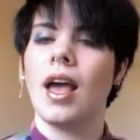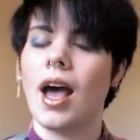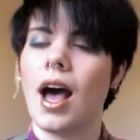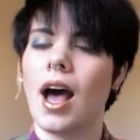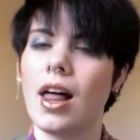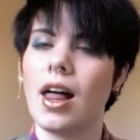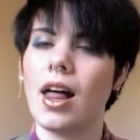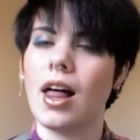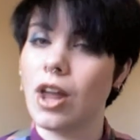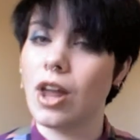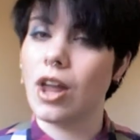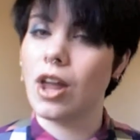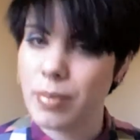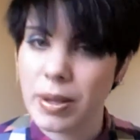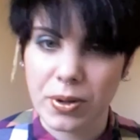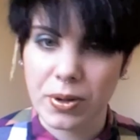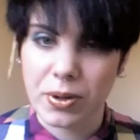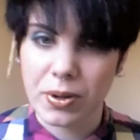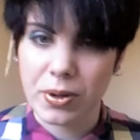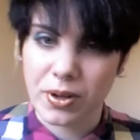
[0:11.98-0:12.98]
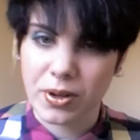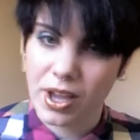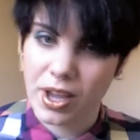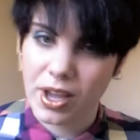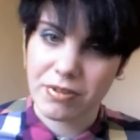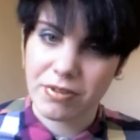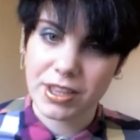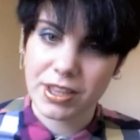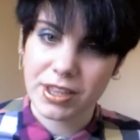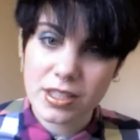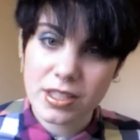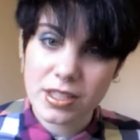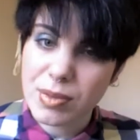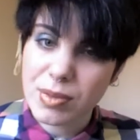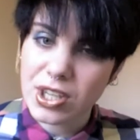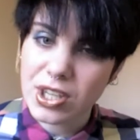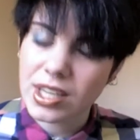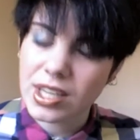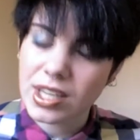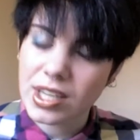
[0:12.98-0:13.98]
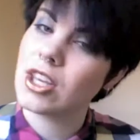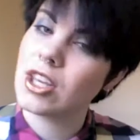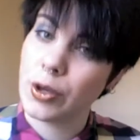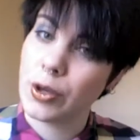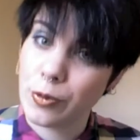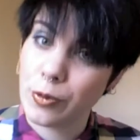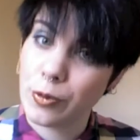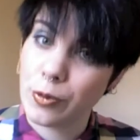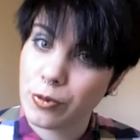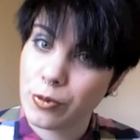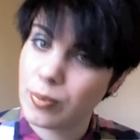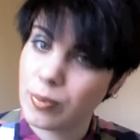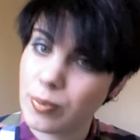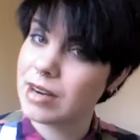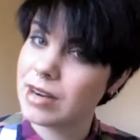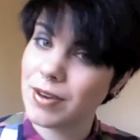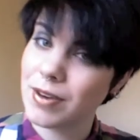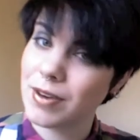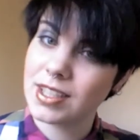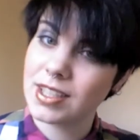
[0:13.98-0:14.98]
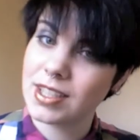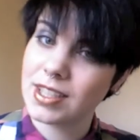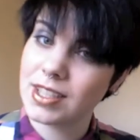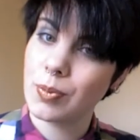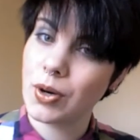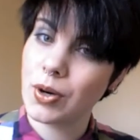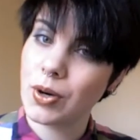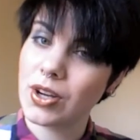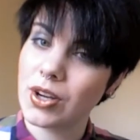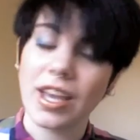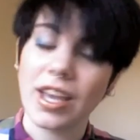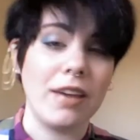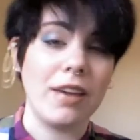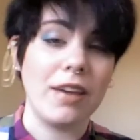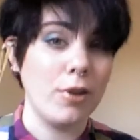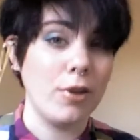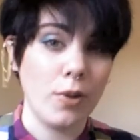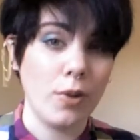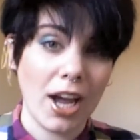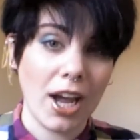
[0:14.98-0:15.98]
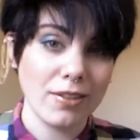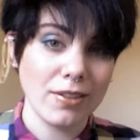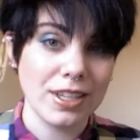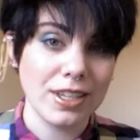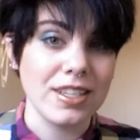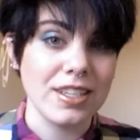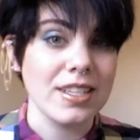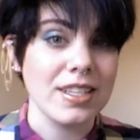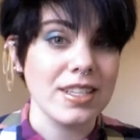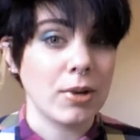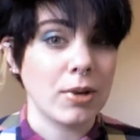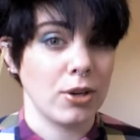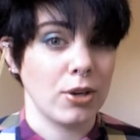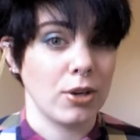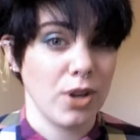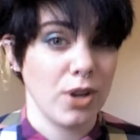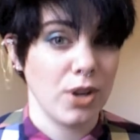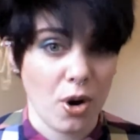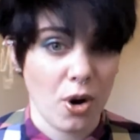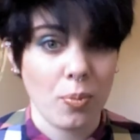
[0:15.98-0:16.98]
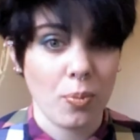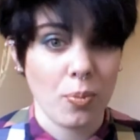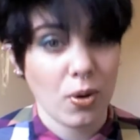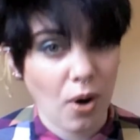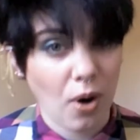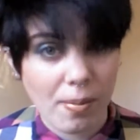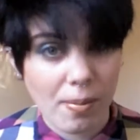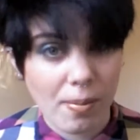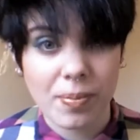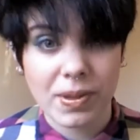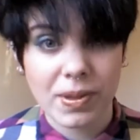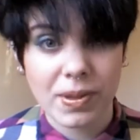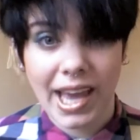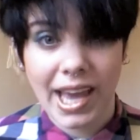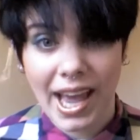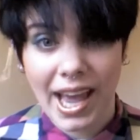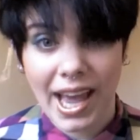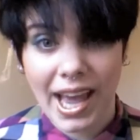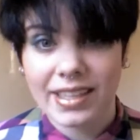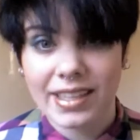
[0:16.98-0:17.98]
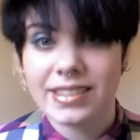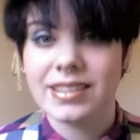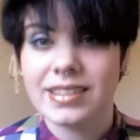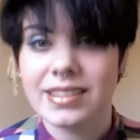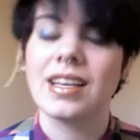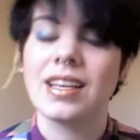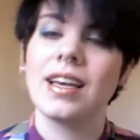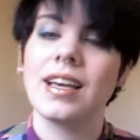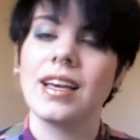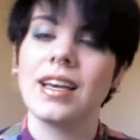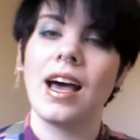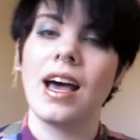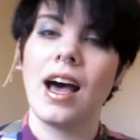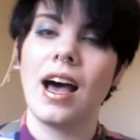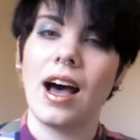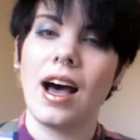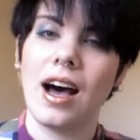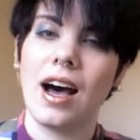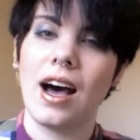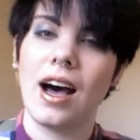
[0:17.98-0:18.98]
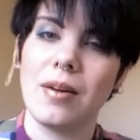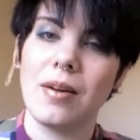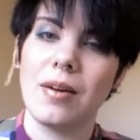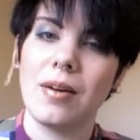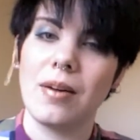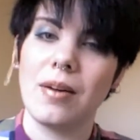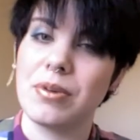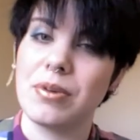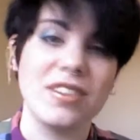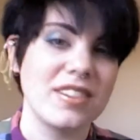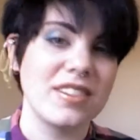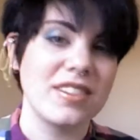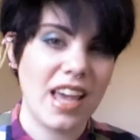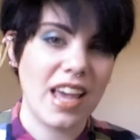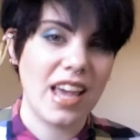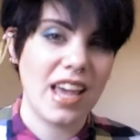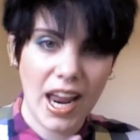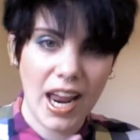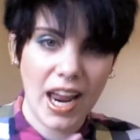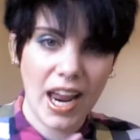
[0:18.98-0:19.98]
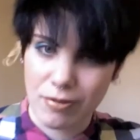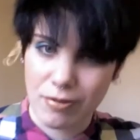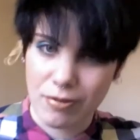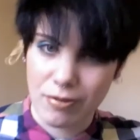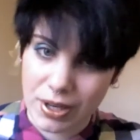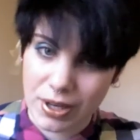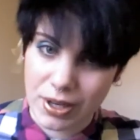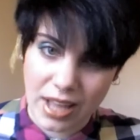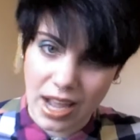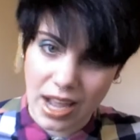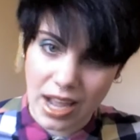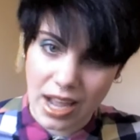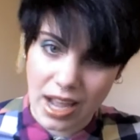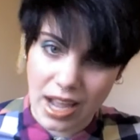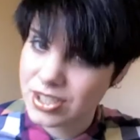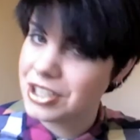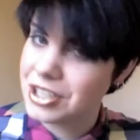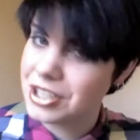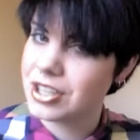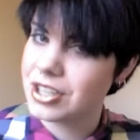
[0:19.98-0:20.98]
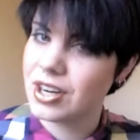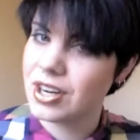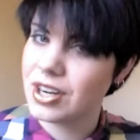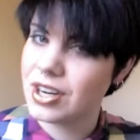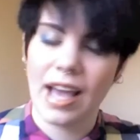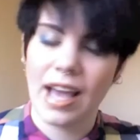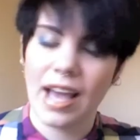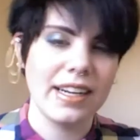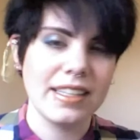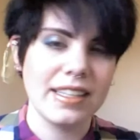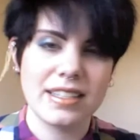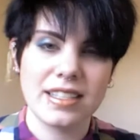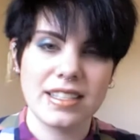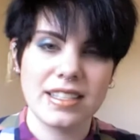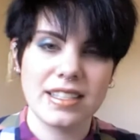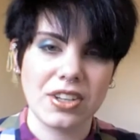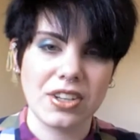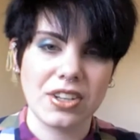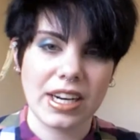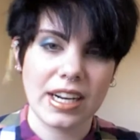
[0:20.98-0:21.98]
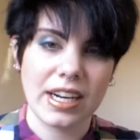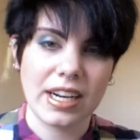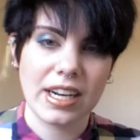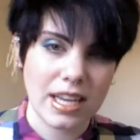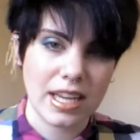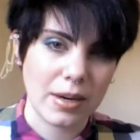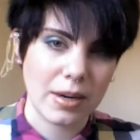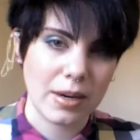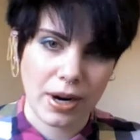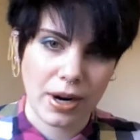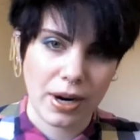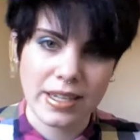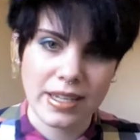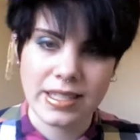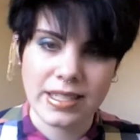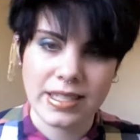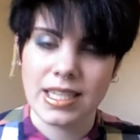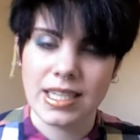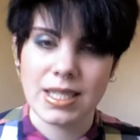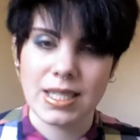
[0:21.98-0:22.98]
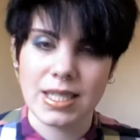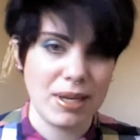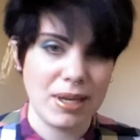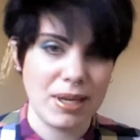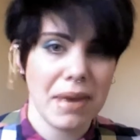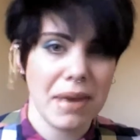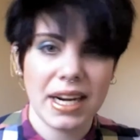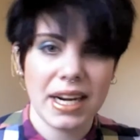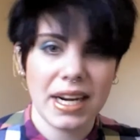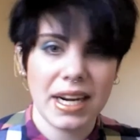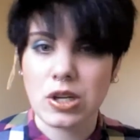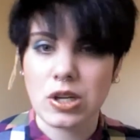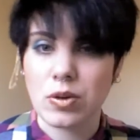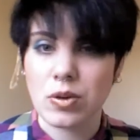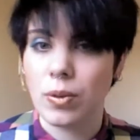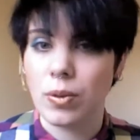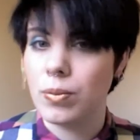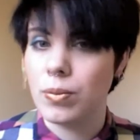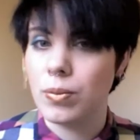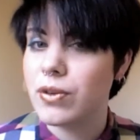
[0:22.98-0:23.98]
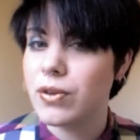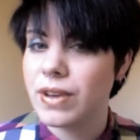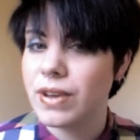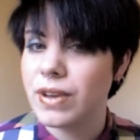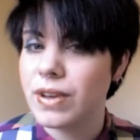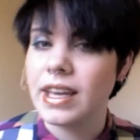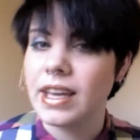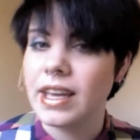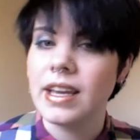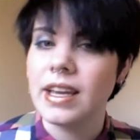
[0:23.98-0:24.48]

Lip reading: A lot of people have read this book. You might have read this book. If you haven't, someone you know probably has. It was everywhere last year, and it's still getting a ton of press. It's being made into a movie.